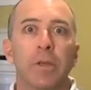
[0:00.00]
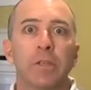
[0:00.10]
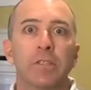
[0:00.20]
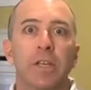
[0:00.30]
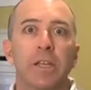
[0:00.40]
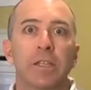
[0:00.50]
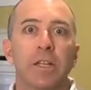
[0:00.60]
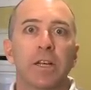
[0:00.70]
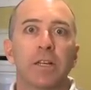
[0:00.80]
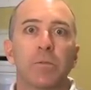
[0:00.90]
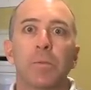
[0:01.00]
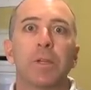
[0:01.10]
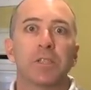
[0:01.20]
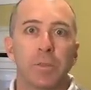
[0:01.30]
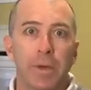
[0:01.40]
saying uh,
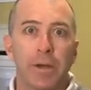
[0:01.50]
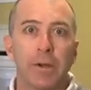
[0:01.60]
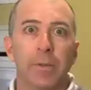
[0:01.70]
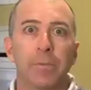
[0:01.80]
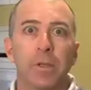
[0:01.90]
replace the battery.